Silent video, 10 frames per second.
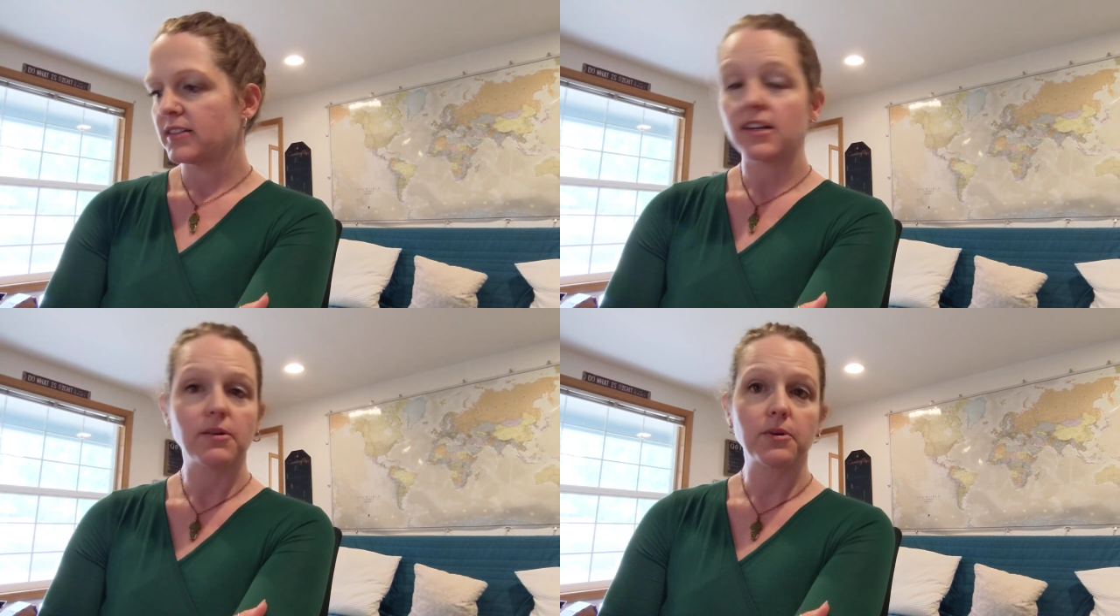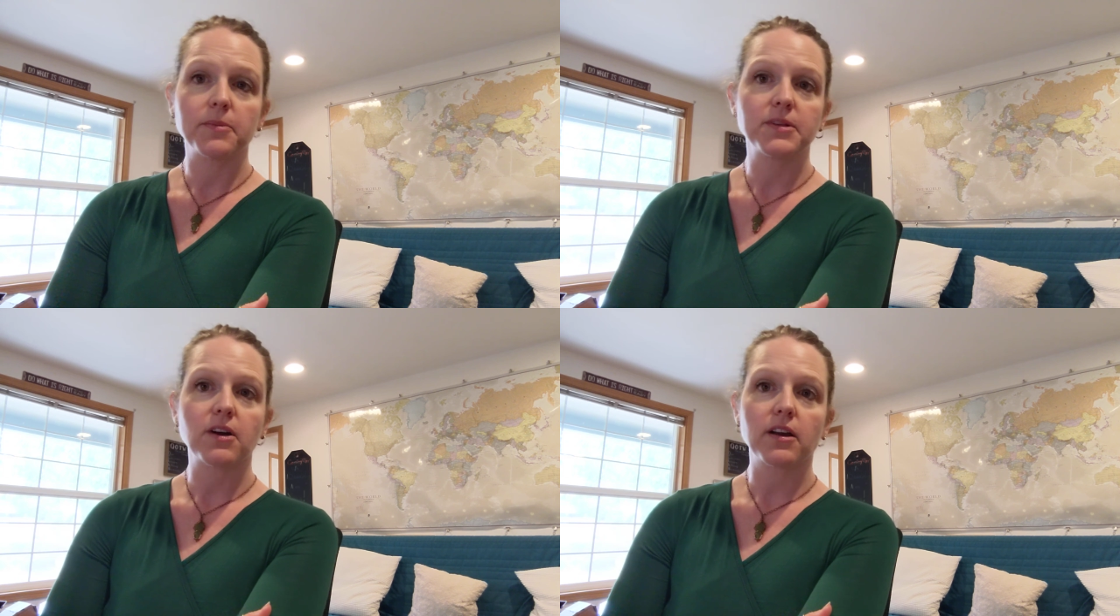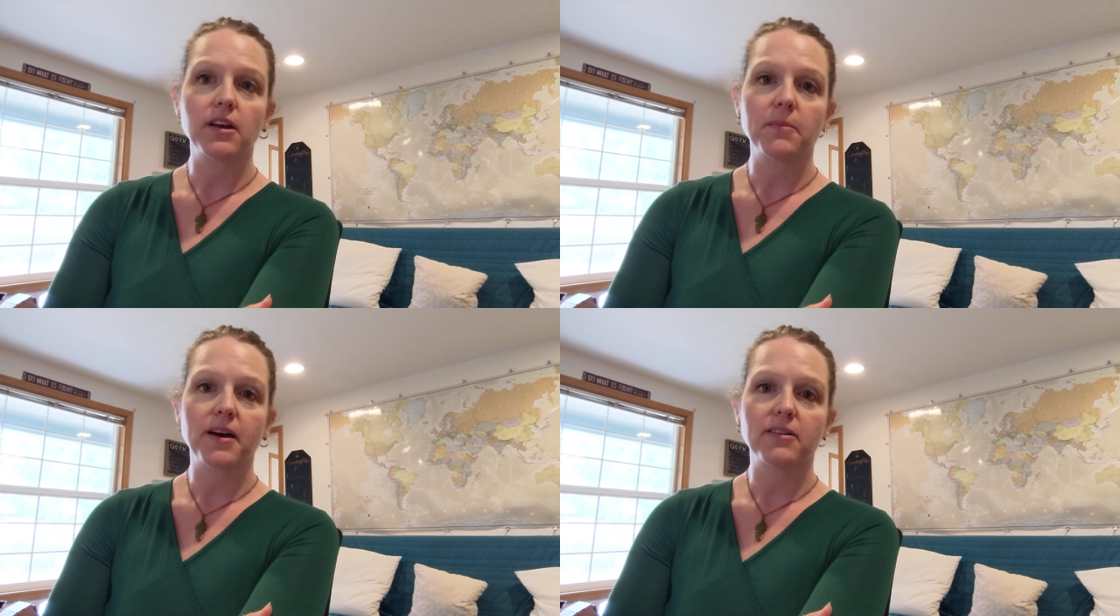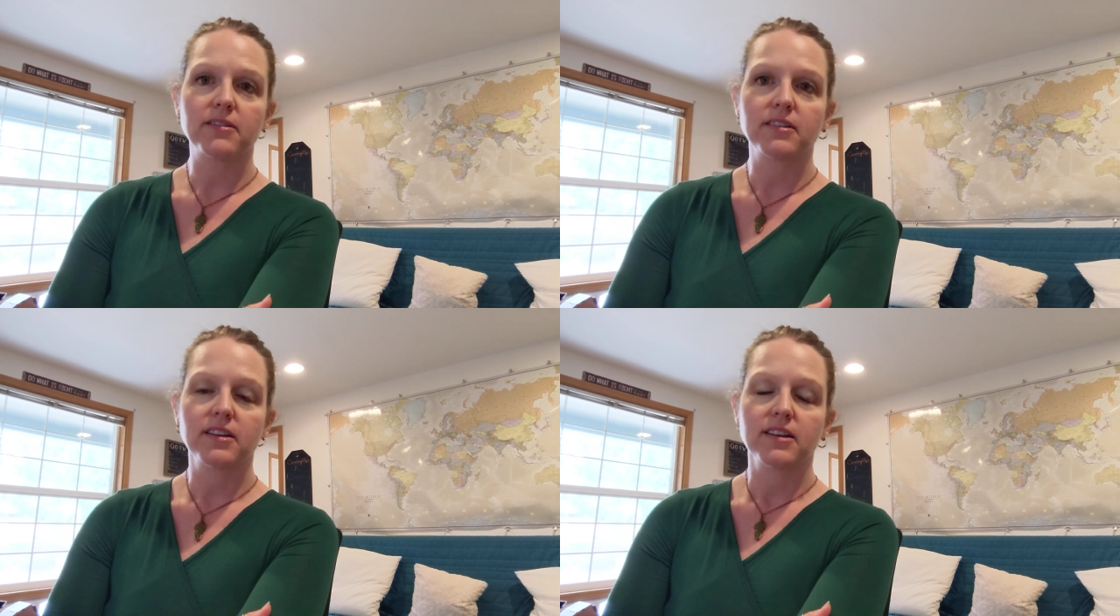Today we're going to be talking about
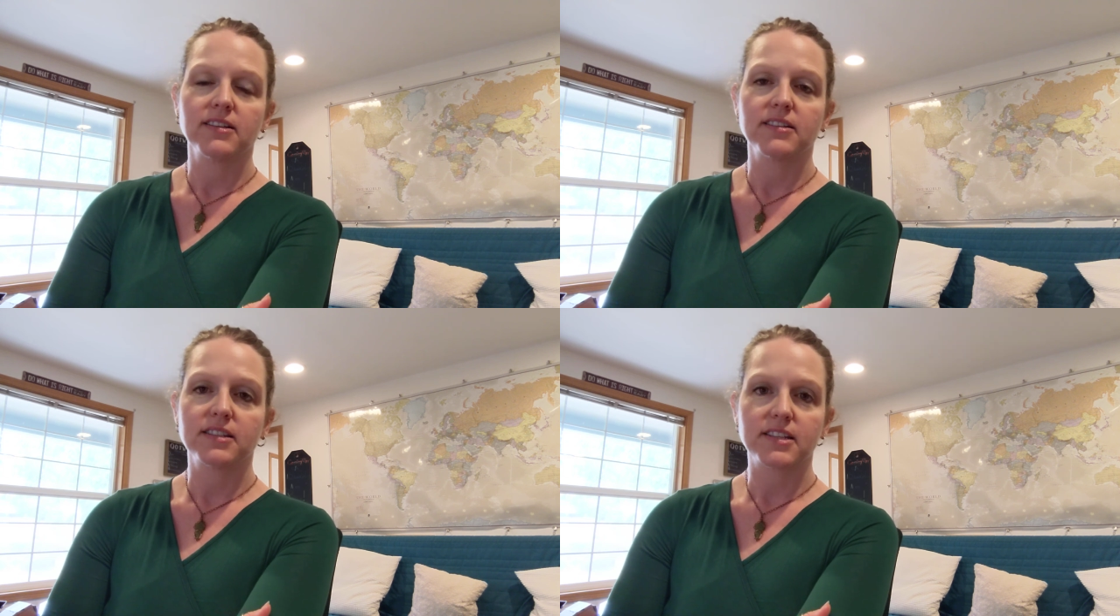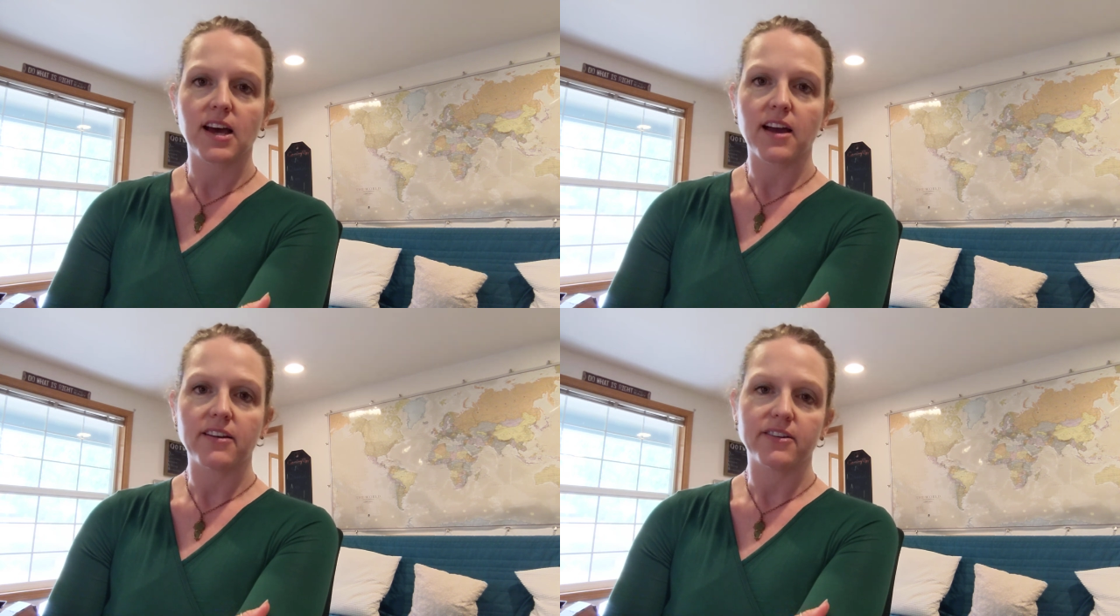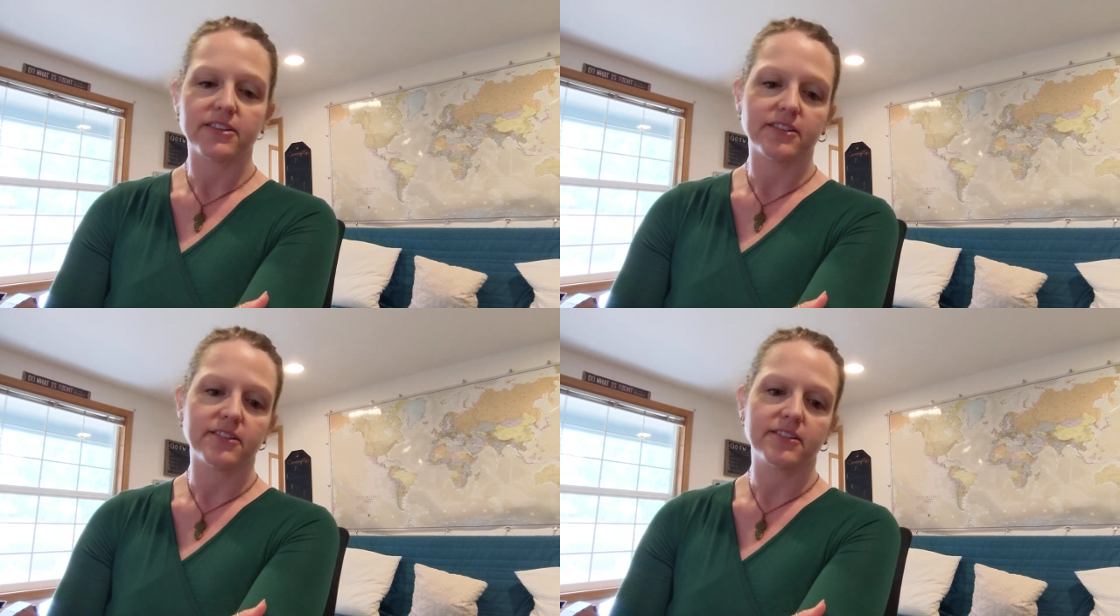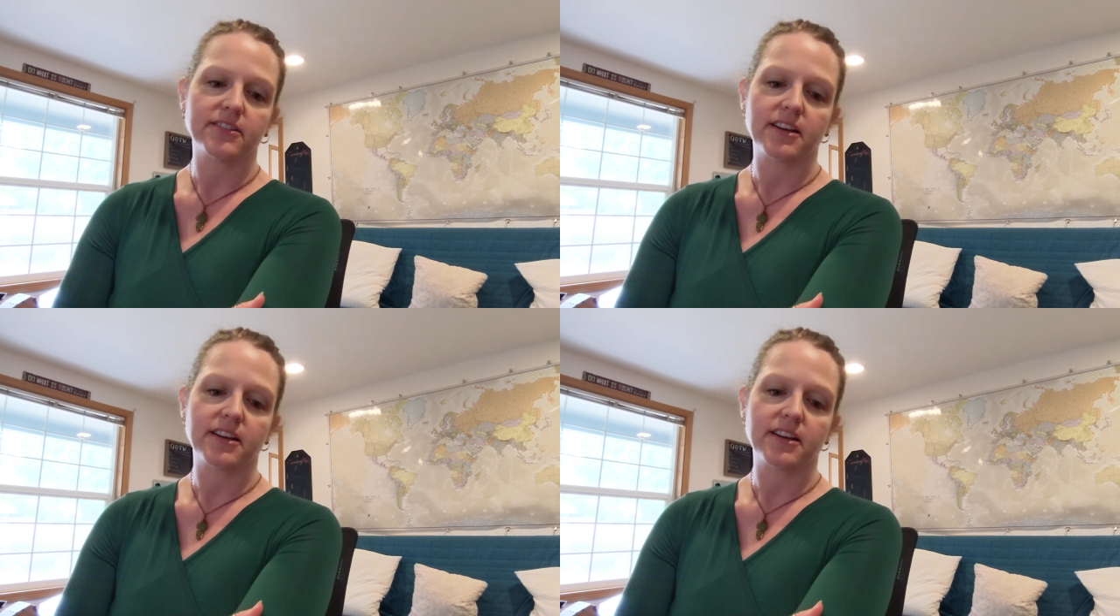style.